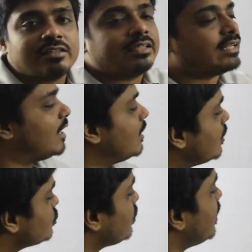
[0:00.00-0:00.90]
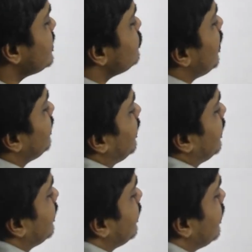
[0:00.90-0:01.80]
theta. So let us write
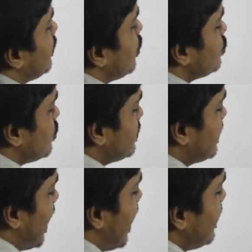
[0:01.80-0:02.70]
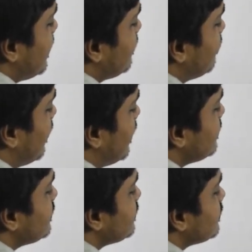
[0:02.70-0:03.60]
there. So sine
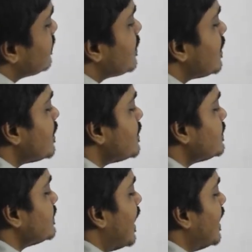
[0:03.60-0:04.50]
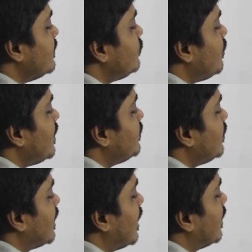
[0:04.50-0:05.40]
inverse sine 3
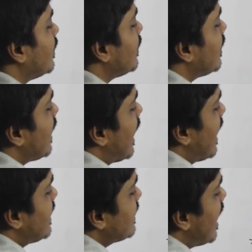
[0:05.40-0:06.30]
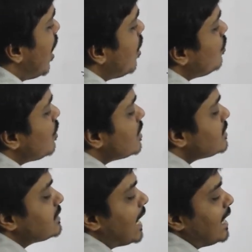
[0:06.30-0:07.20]
theta. And now
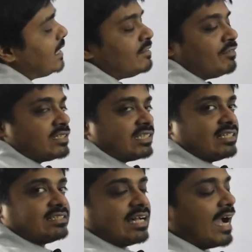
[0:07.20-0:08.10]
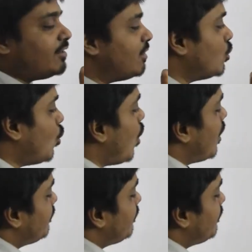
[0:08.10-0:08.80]
sine inverse and sine will go